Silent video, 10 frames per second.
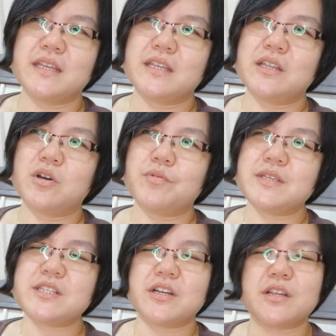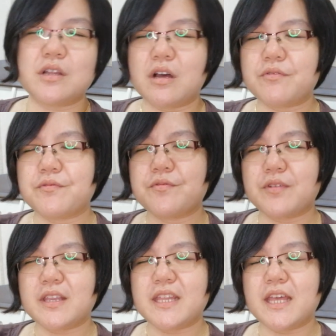you know, we started off
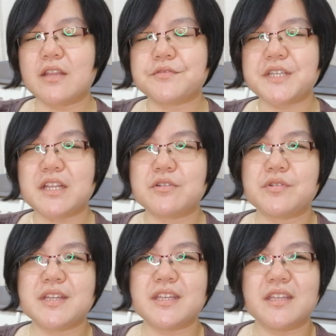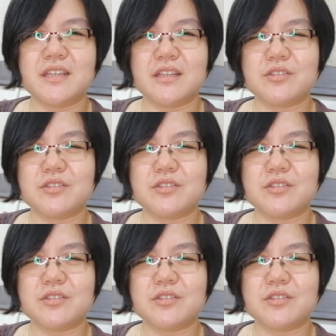in the end of January